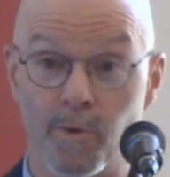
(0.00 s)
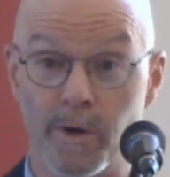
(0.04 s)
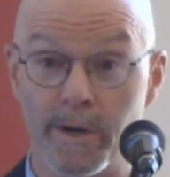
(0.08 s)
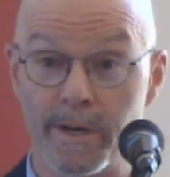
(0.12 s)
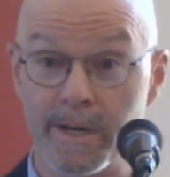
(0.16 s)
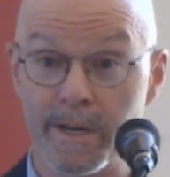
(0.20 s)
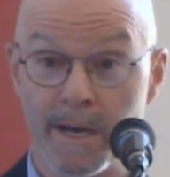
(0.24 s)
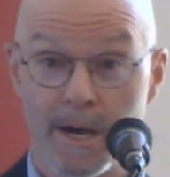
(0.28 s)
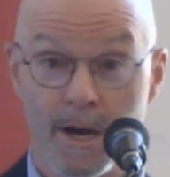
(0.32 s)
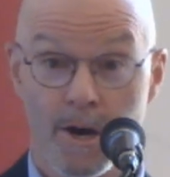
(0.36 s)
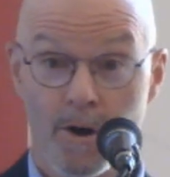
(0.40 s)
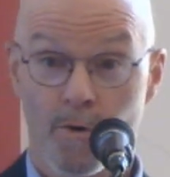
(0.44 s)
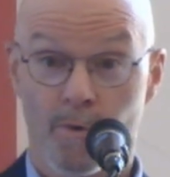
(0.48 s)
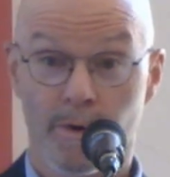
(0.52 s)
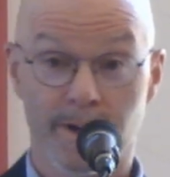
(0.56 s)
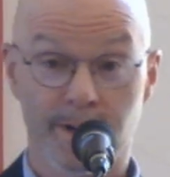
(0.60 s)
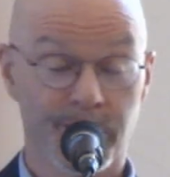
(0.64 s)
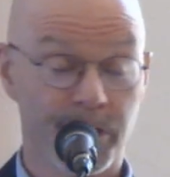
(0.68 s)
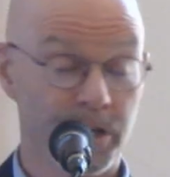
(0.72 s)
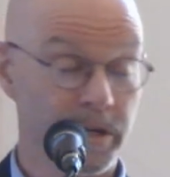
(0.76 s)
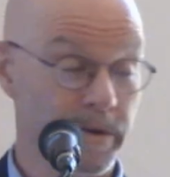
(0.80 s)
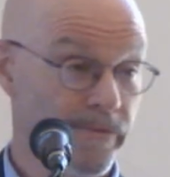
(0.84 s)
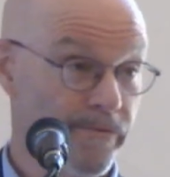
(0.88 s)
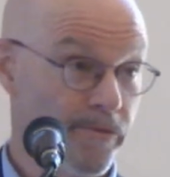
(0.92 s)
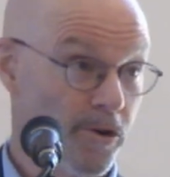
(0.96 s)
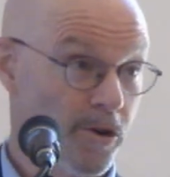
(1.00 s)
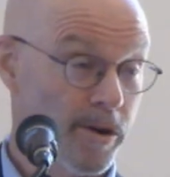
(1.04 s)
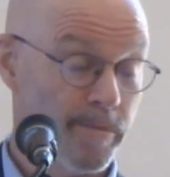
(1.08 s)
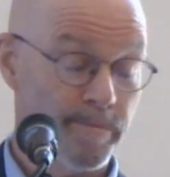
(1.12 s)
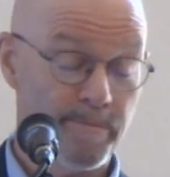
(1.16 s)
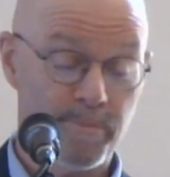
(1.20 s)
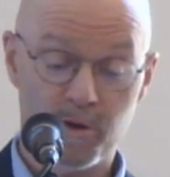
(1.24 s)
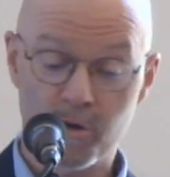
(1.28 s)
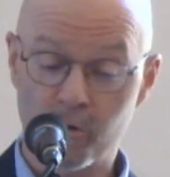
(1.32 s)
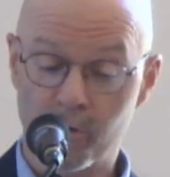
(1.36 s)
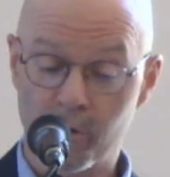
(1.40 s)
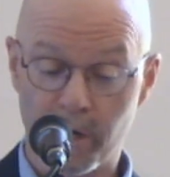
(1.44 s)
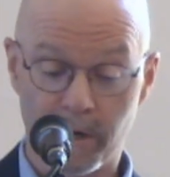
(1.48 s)
when Shiphrah and
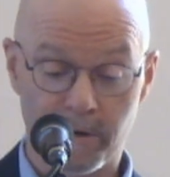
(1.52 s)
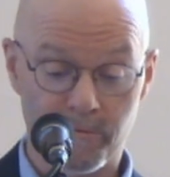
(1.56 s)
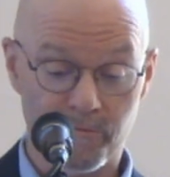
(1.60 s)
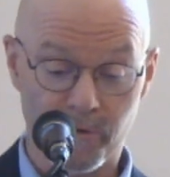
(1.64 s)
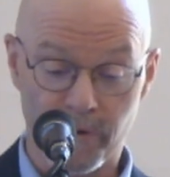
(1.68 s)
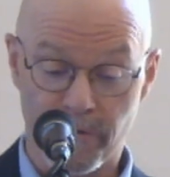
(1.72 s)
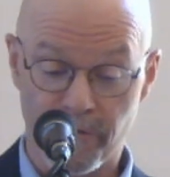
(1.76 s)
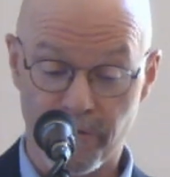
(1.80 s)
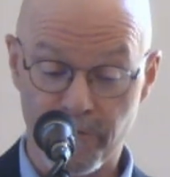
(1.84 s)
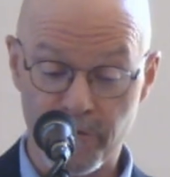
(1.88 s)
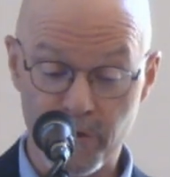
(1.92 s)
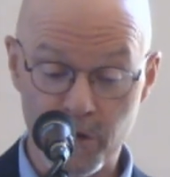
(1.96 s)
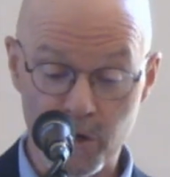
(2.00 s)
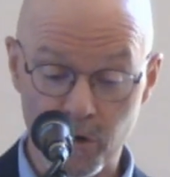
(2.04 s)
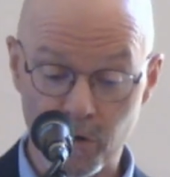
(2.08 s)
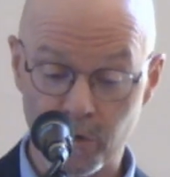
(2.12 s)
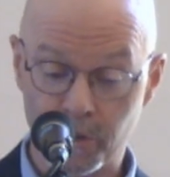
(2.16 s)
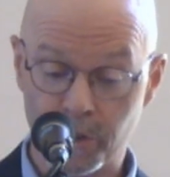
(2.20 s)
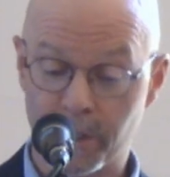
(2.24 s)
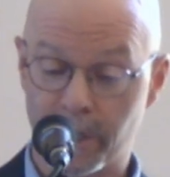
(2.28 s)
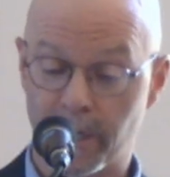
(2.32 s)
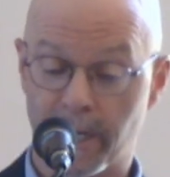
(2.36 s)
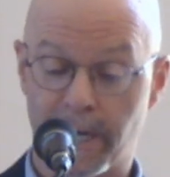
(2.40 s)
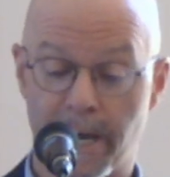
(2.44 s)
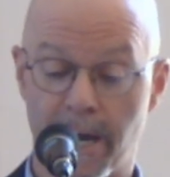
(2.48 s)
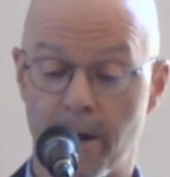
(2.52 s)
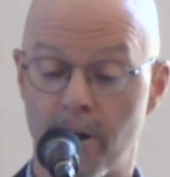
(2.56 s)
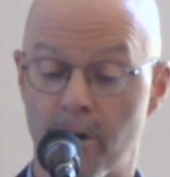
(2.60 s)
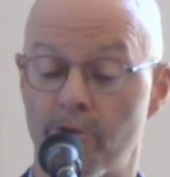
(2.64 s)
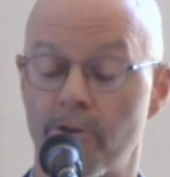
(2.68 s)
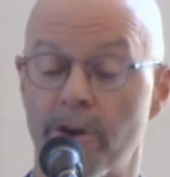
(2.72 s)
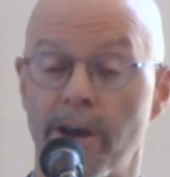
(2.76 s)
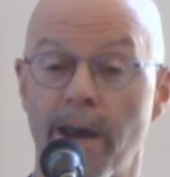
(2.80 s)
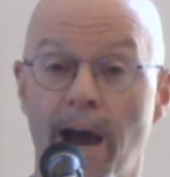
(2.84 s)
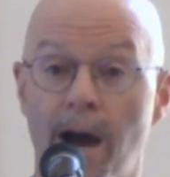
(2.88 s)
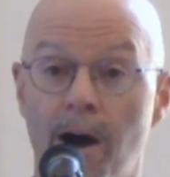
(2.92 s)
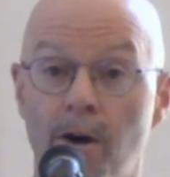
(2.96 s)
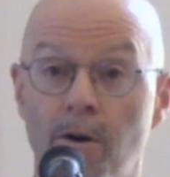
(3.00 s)
Puah refused to
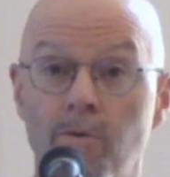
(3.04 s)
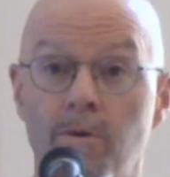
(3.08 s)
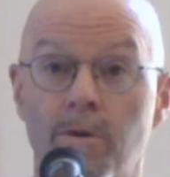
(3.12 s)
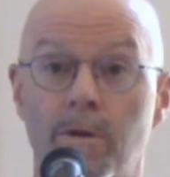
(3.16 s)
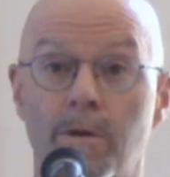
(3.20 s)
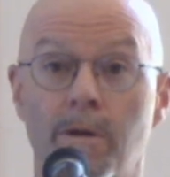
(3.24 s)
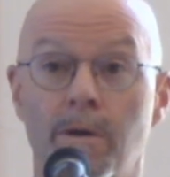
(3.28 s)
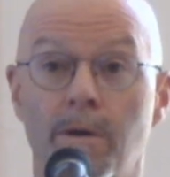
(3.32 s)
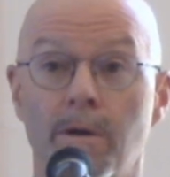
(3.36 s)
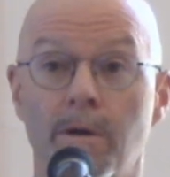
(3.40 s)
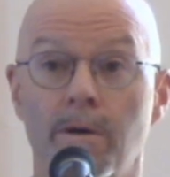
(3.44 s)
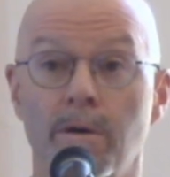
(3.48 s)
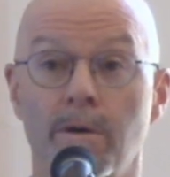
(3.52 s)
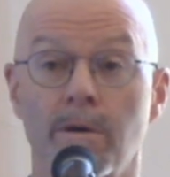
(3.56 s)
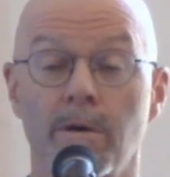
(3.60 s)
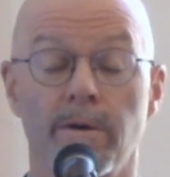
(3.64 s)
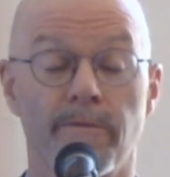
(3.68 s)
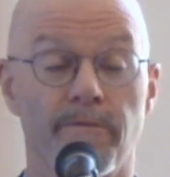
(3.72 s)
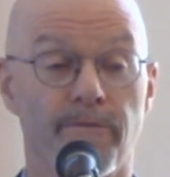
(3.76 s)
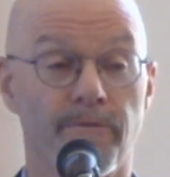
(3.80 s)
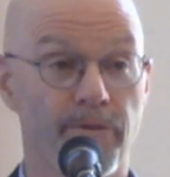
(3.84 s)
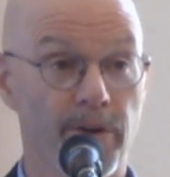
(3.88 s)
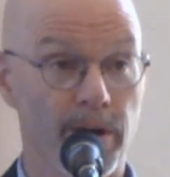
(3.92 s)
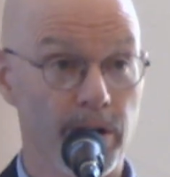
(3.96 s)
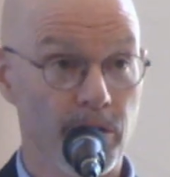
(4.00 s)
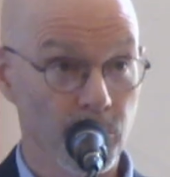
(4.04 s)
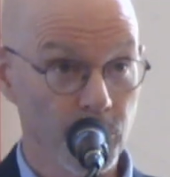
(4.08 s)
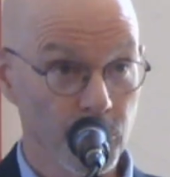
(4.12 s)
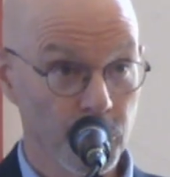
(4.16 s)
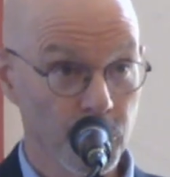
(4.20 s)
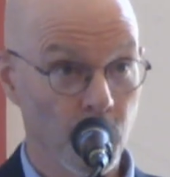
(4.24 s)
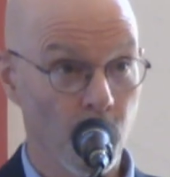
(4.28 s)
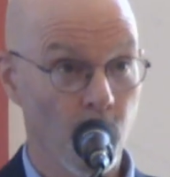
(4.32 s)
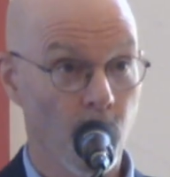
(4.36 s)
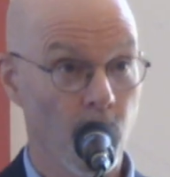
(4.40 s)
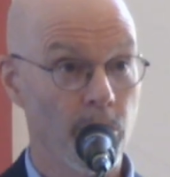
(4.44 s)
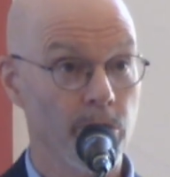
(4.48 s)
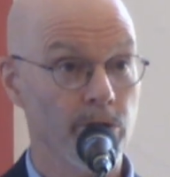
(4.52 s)
carry out Pharaoh's
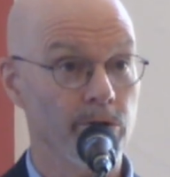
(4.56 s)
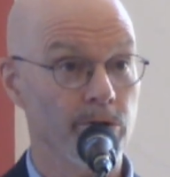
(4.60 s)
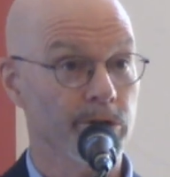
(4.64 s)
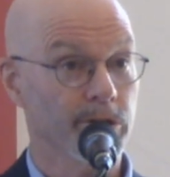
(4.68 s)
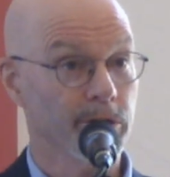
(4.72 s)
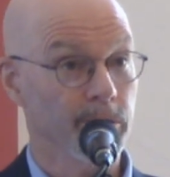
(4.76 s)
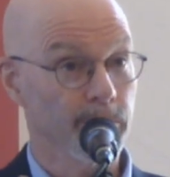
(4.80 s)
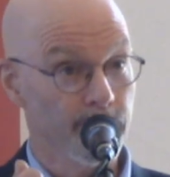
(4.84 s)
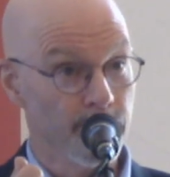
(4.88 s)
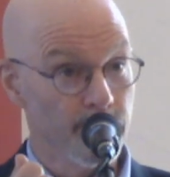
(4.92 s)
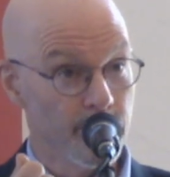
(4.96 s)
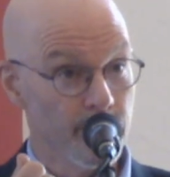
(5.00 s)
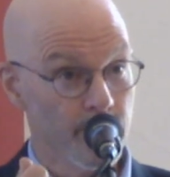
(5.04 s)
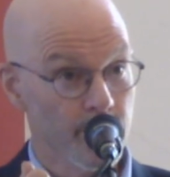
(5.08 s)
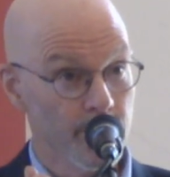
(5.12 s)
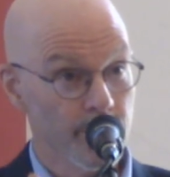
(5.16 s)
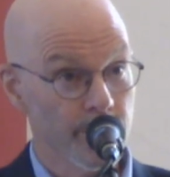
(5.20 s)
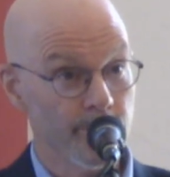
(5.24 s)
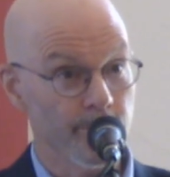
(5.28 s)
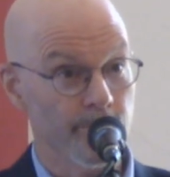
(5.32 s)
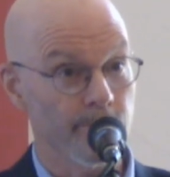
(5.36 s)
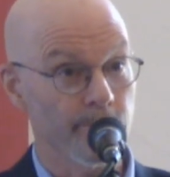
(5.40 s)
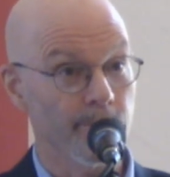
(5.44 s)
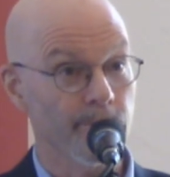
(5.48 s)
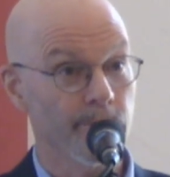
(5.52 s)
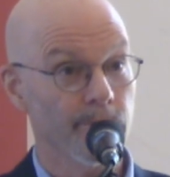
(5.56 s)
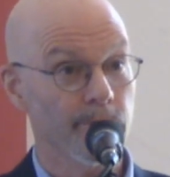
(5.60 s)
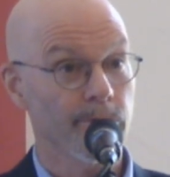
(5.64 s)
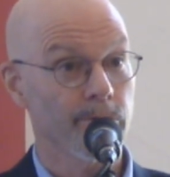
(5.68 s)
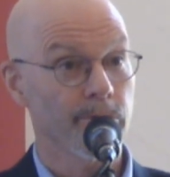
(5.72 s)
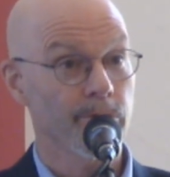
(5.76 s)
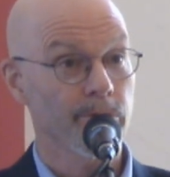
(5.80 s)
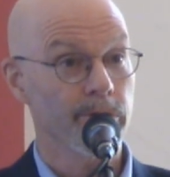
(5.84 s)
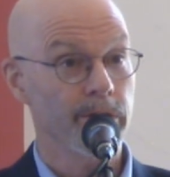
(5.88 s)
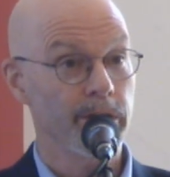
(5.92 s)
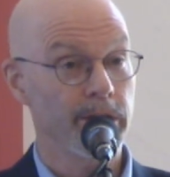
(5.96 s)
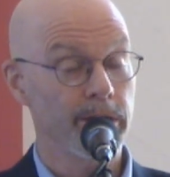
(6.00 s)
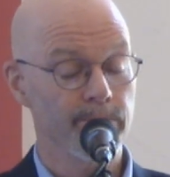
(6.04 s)
order to
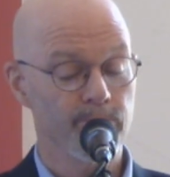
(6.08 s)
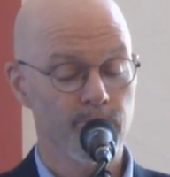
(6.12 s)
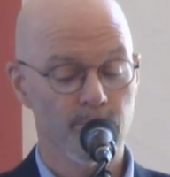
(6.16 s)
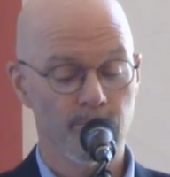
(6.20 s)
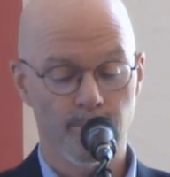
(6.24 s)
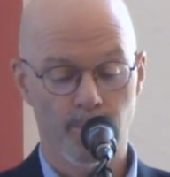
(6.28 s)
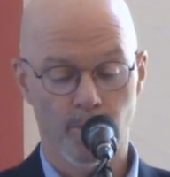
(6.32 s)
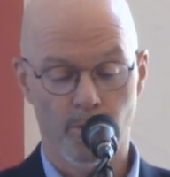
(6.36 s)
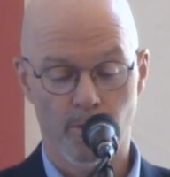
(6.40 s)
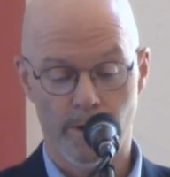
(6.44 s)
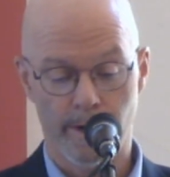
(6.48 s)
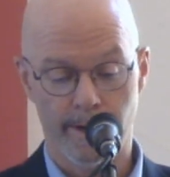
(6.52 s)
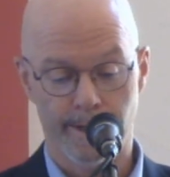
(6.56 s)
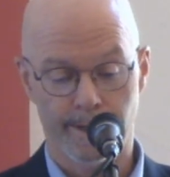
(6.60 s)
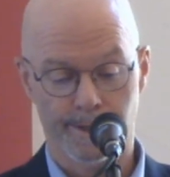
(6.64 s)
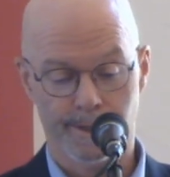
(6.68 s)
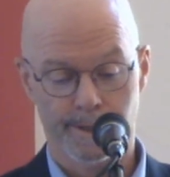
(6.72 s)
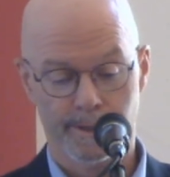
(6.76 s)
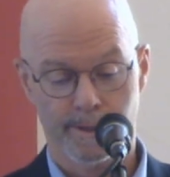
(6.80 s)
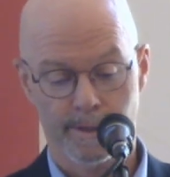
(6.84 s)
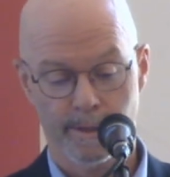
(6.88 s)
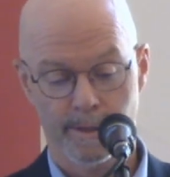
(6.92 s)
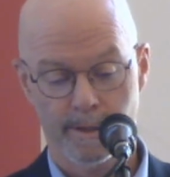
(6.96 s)
murder Hebrew boys.